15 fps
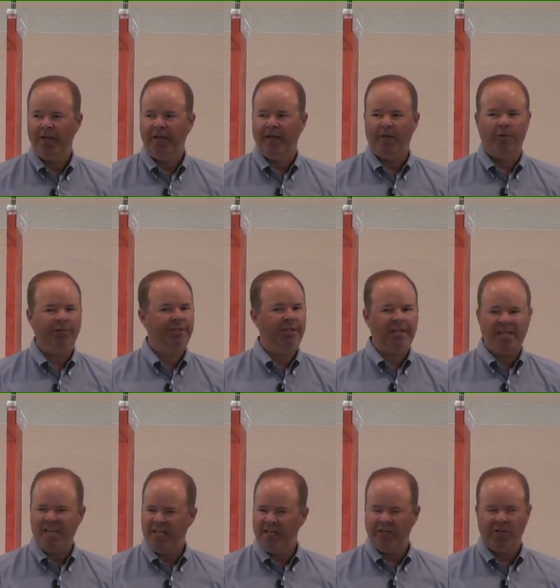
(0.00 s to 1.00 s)
and I want you to
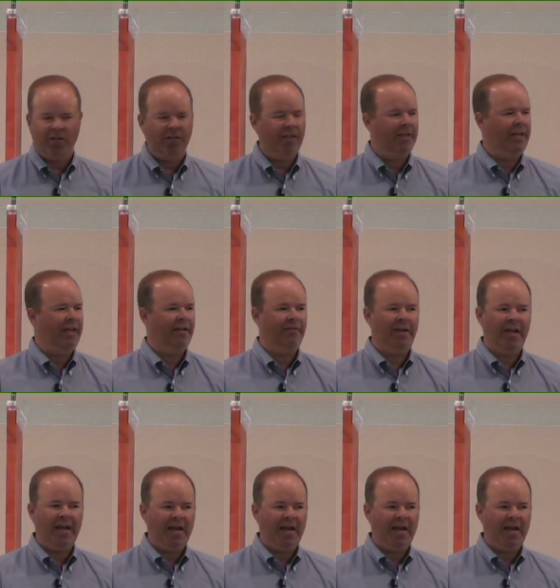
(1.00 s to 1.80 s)
eat it all and have an